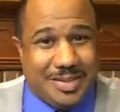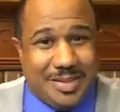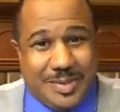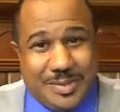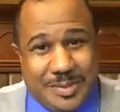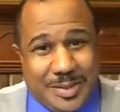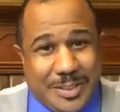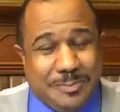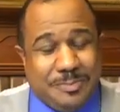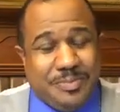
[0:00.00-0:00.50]

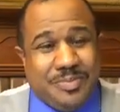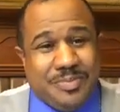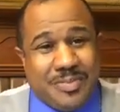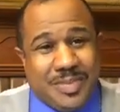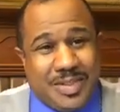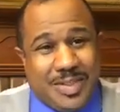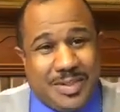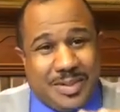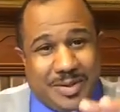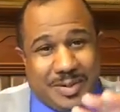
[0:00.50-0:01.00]
doing,
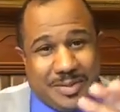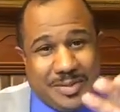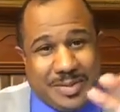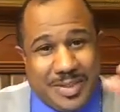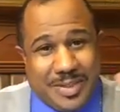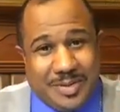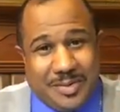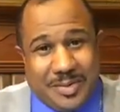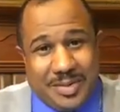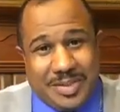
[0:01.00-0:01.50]
you know,
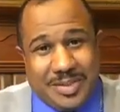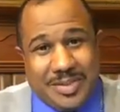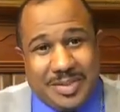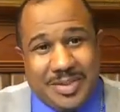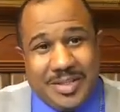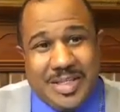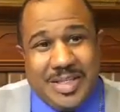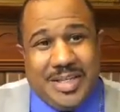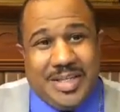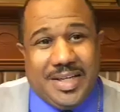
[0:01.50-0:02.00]
they're going to.